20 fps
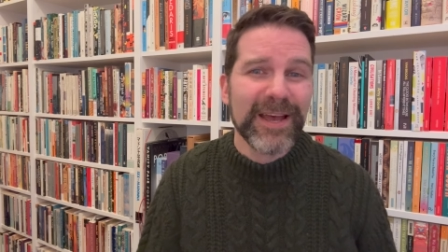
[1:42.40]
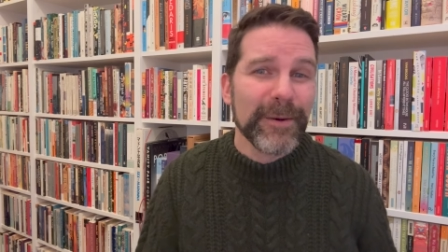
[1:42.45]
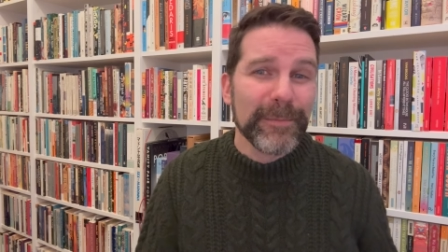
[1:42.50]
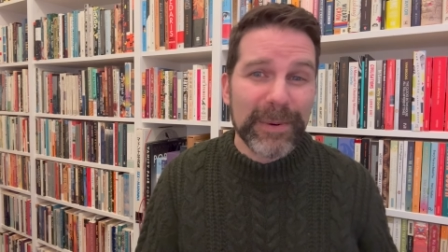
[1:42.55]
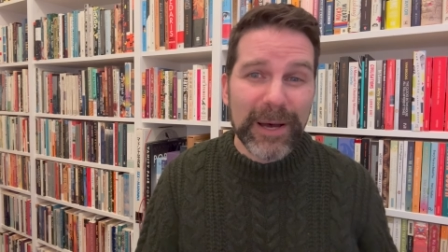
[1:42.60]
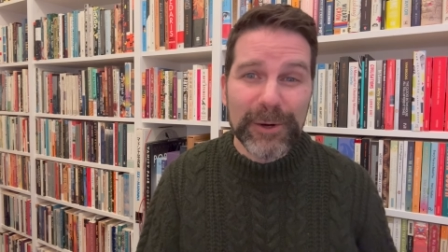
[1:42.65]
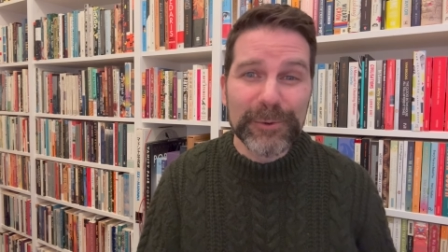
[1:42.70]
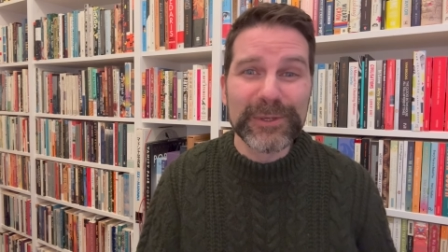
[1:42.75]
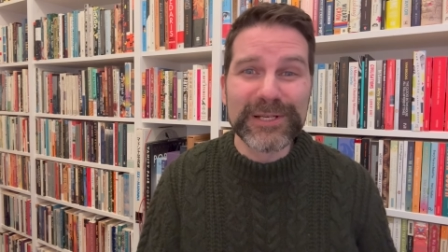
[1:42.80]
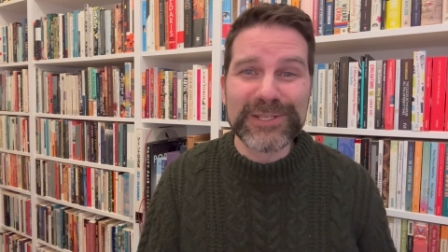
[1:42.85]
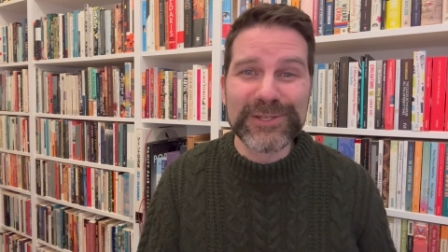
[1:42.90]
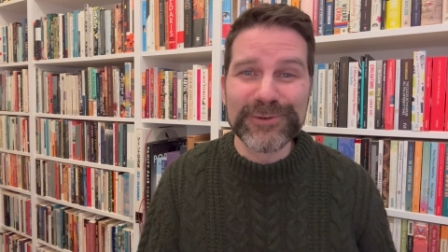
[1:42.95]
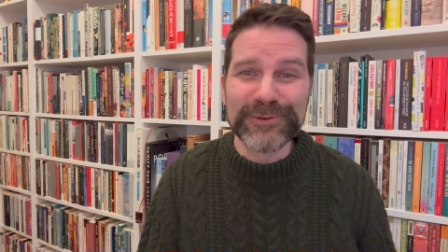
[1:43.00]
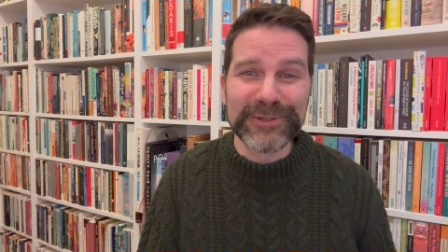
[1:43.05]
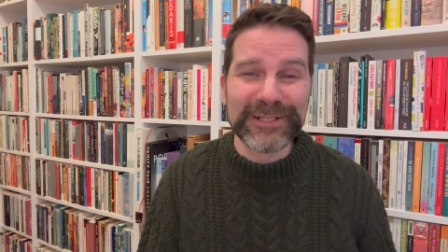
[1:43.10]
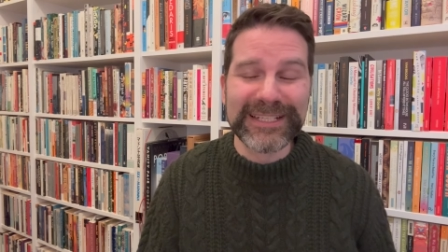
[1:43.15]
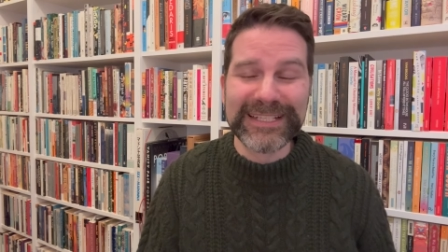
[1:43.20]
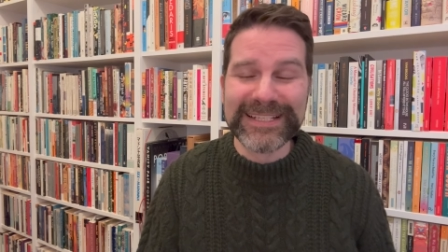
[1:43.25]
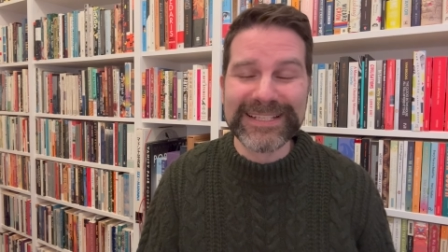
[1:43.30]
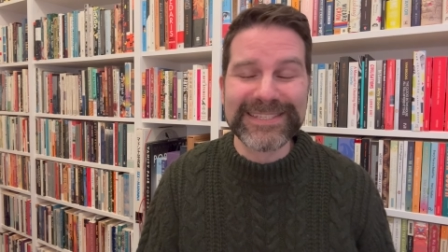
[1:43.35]

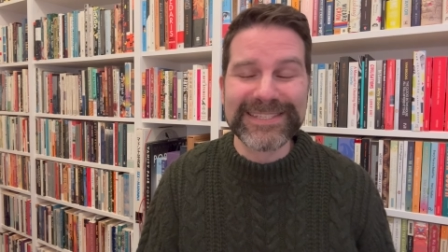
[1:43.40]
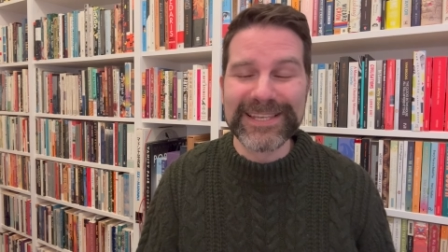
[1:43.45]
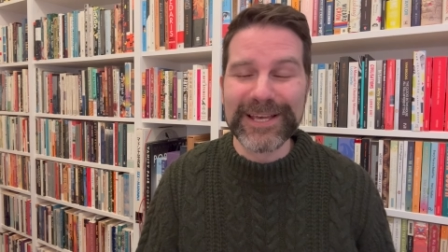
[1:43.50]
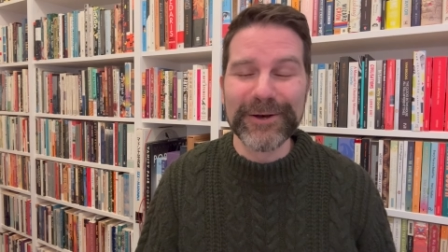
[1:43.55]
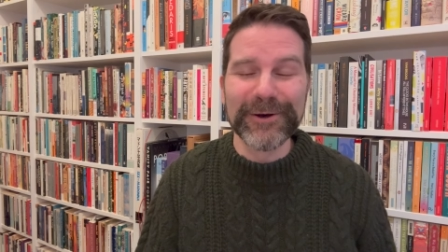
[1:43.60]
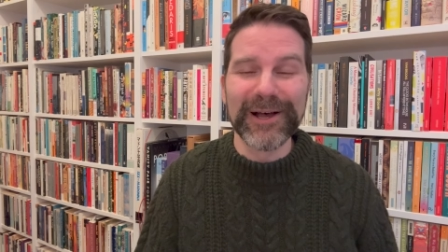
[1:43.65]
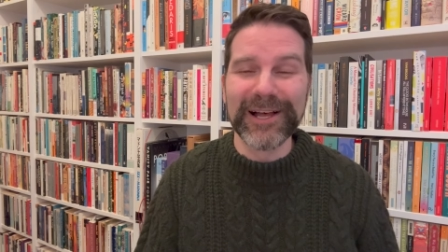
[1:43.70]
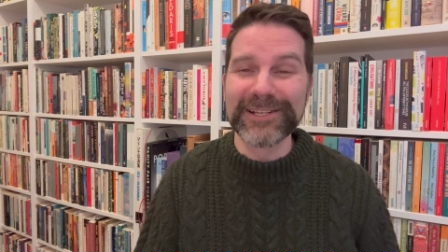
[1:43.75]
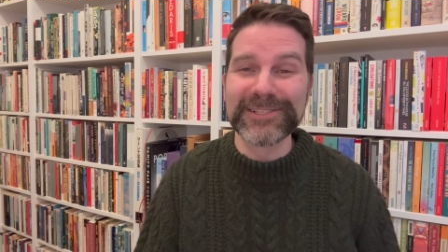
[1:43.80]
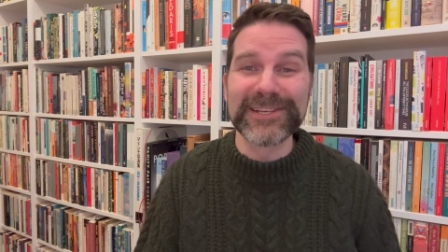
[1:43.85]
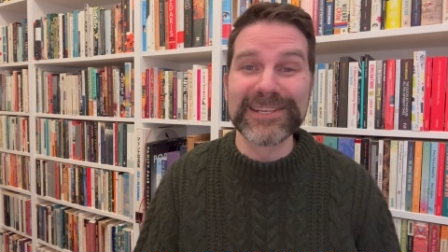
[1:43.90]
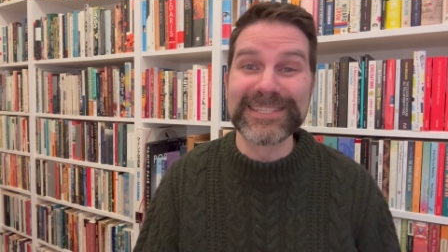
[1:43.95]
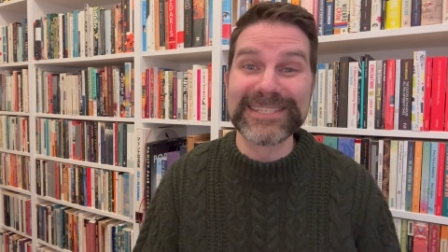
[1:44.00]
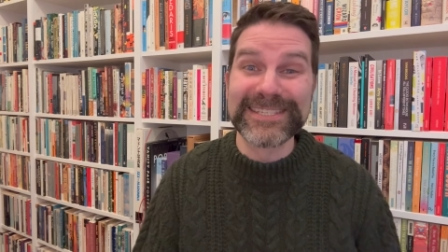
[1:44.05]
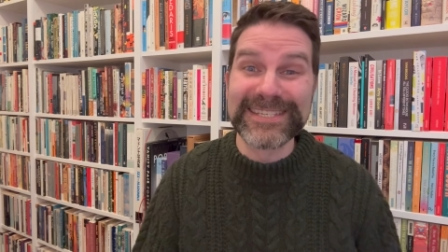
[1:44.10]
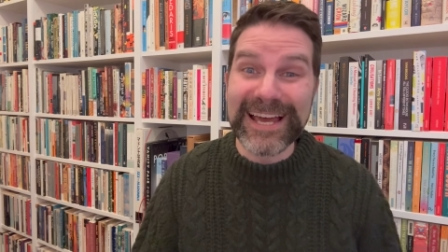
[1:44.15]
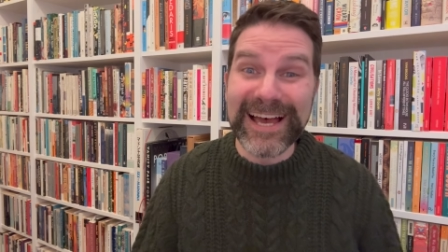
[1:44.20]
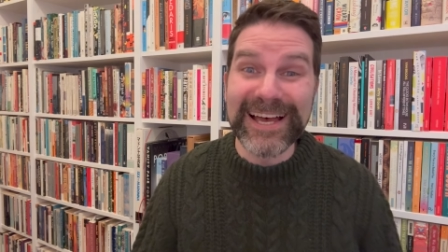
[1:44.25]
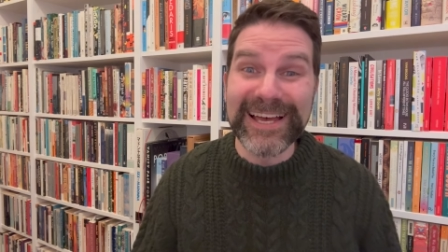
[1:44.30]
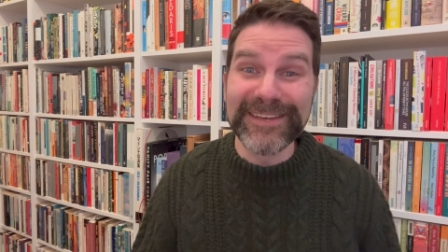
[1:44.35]
poetry, so I'll just
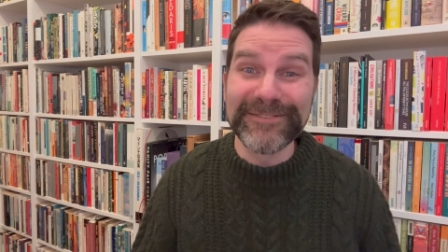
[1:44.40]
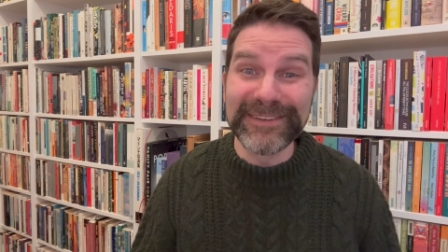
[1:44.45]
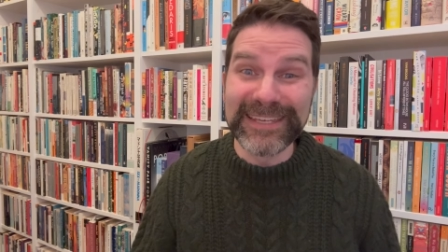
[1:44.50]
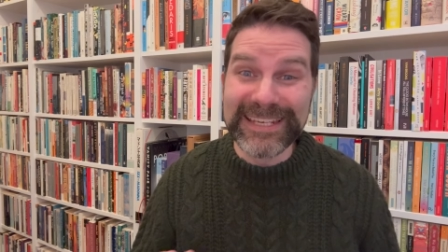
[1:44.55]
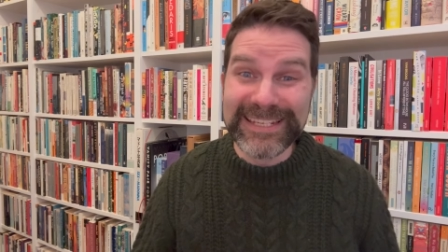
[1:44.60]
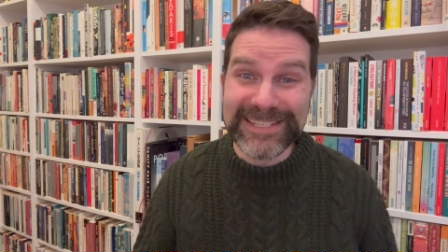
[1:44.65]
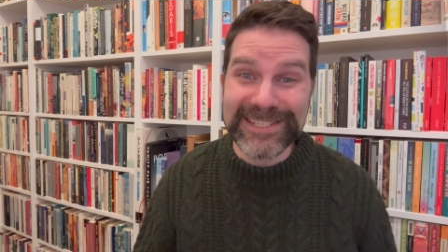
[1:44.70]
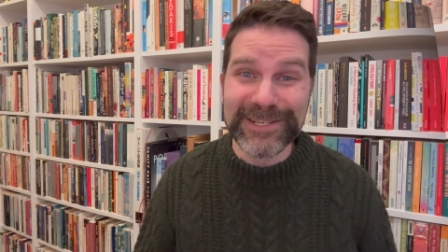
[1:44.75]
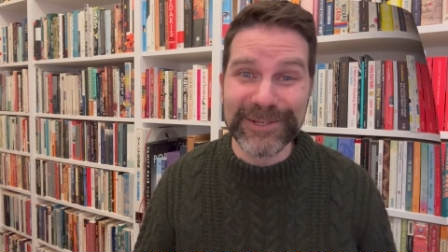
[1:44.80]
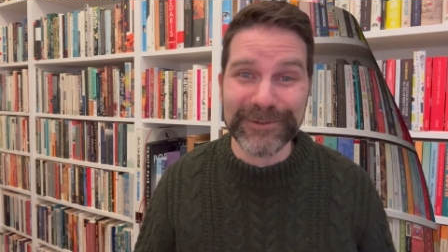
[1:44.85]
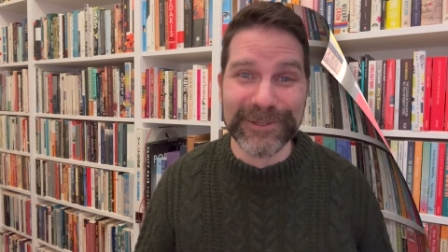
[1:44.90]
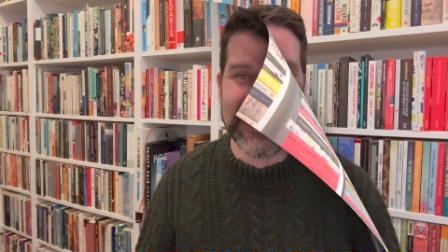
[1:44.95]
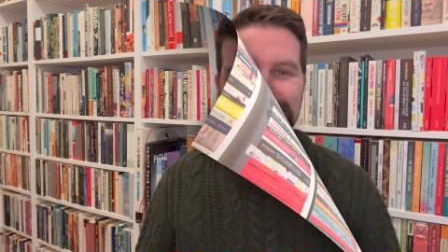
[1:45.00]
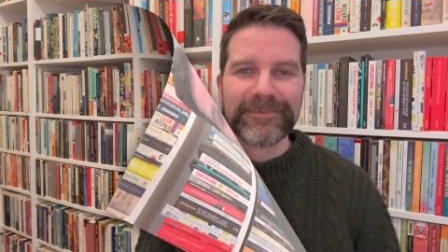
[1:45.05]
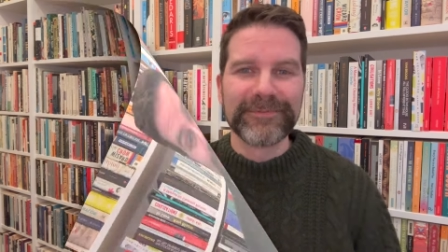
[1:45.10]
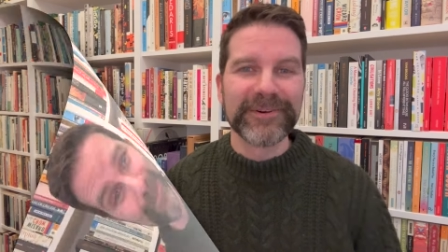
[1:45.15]
dive into it.